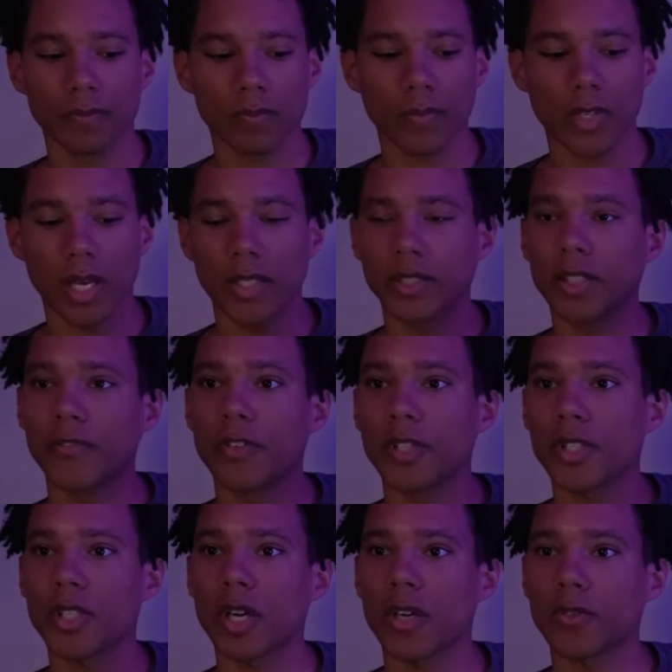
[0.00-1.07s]
like
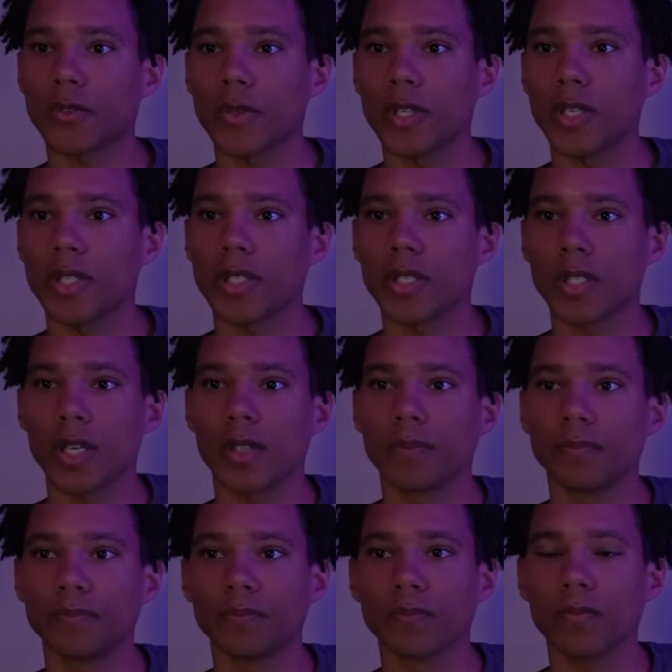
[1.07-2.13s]
different softwares, and then
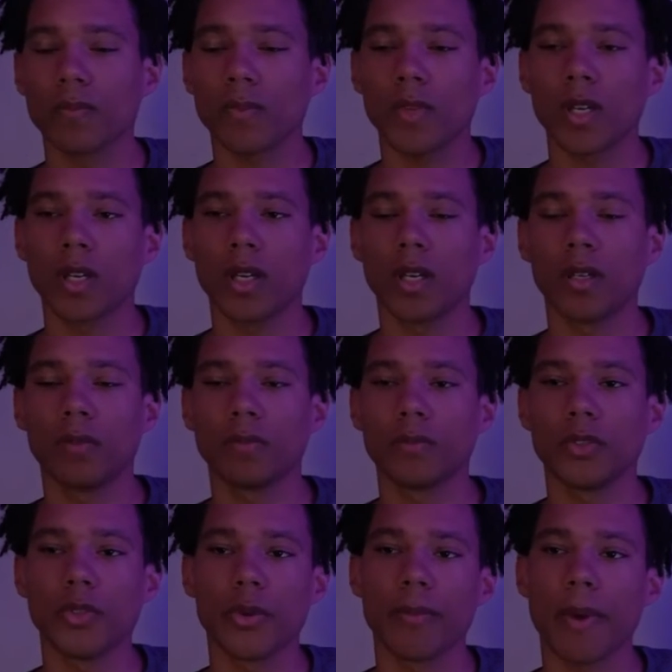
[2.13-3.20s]

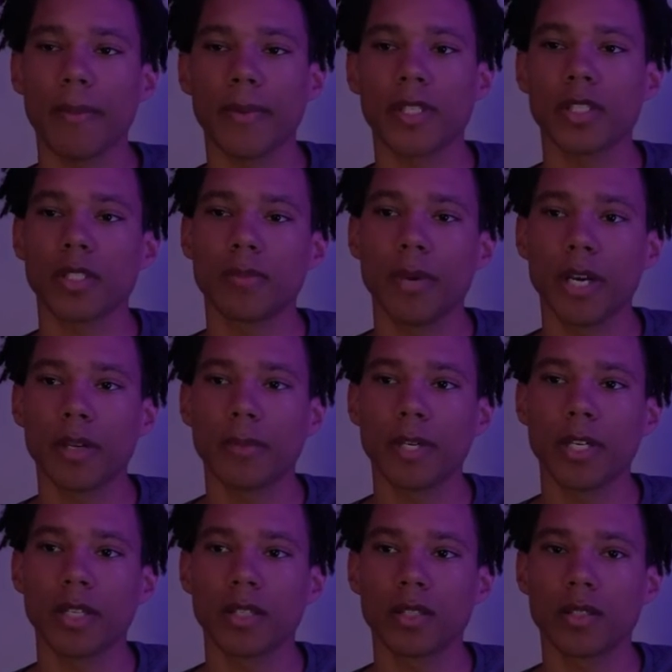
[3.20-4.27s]
doing my mixes better,
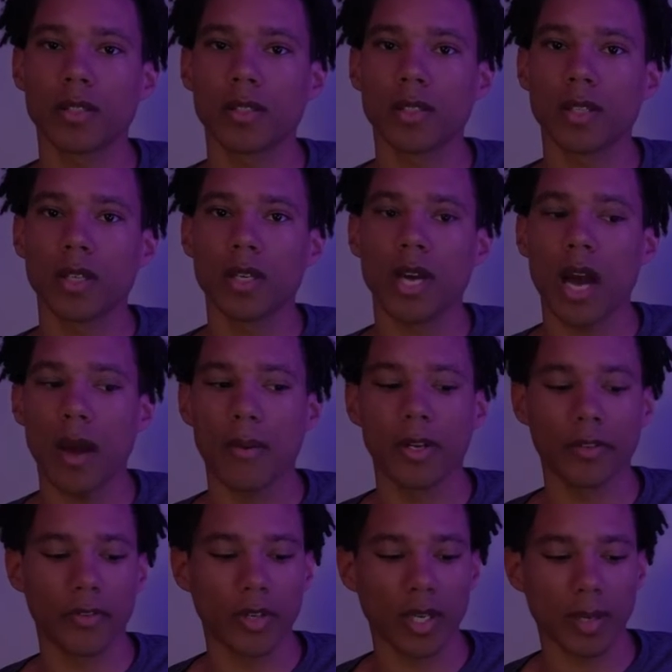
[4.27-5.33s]
because I really
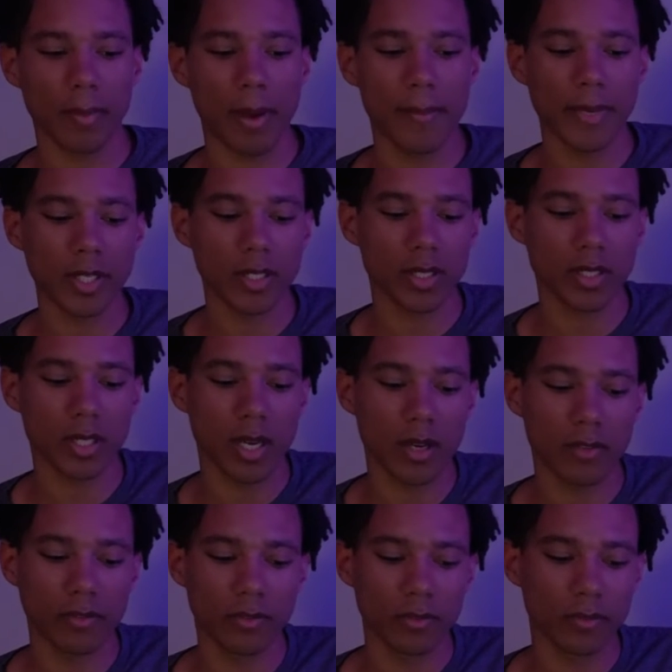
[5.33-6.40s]
feel like my mixes
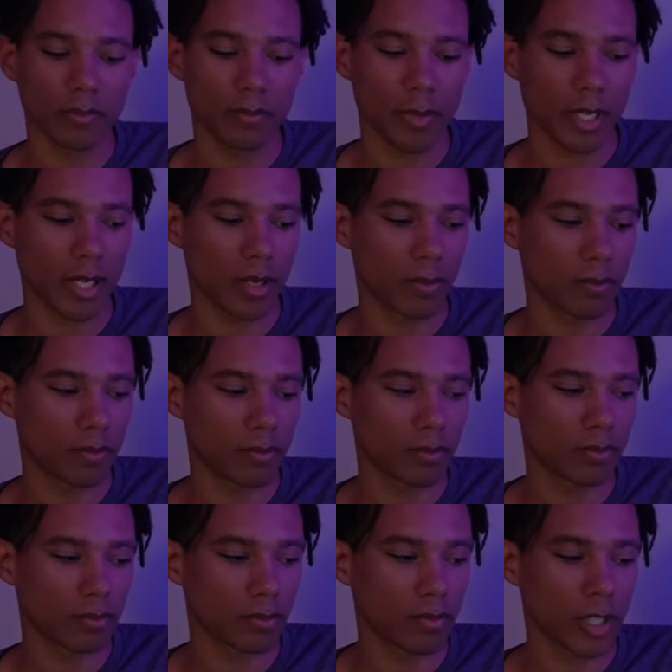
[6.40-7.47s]
have become
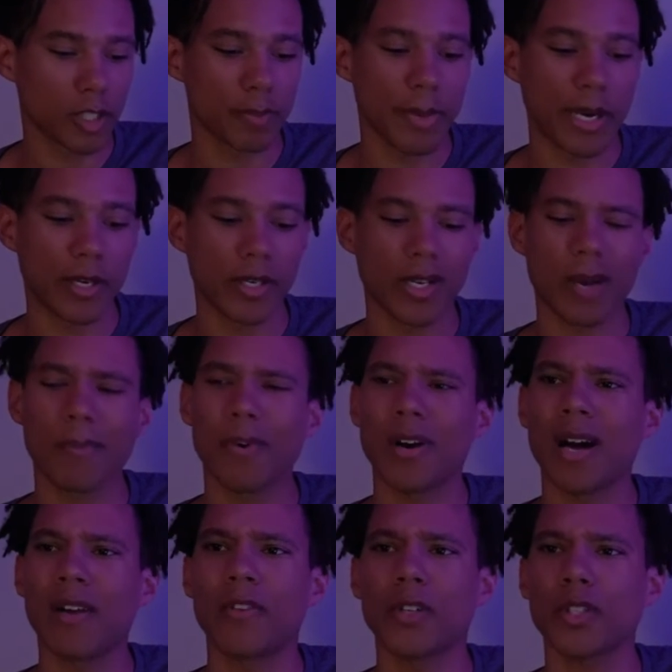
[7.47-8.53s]
much better, and
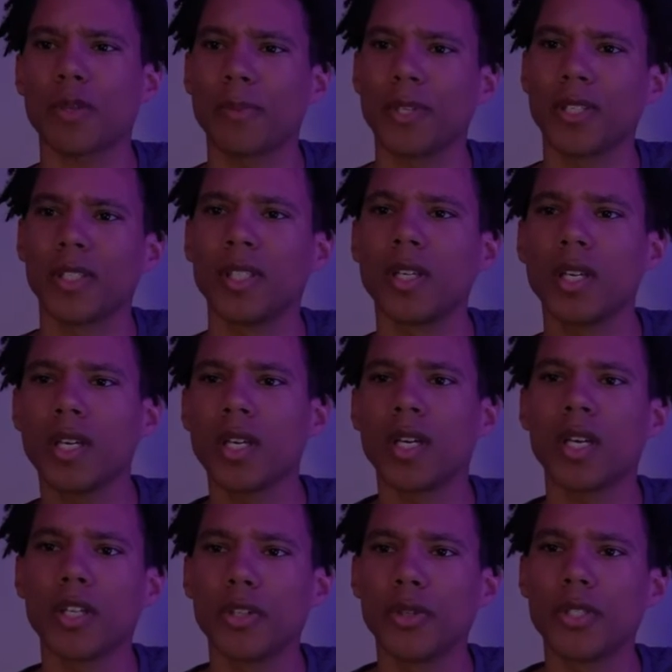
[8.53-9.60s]
I've also been
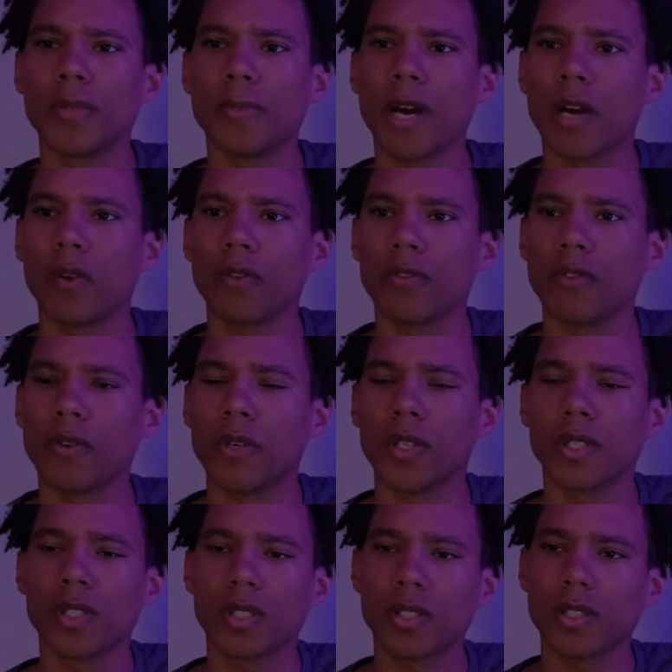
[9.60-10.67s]
using my own
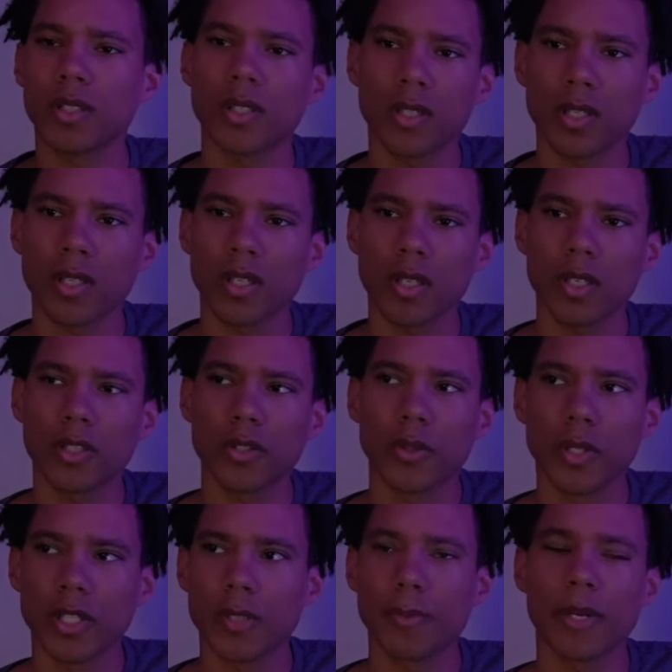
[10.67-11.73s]
voice to
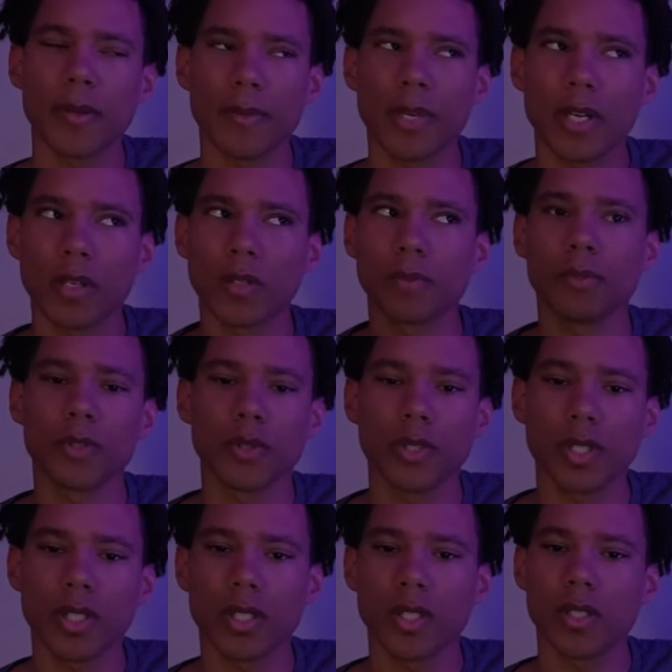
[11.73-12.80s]
experiment on
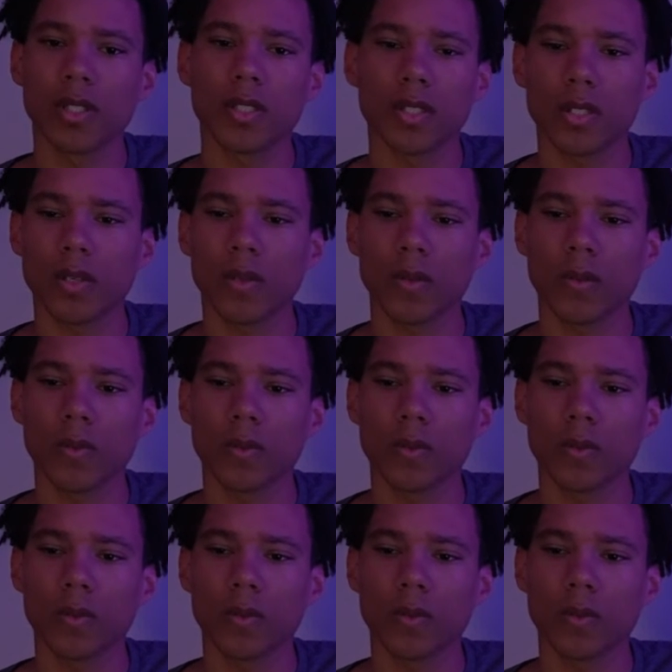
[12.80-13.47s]
music. So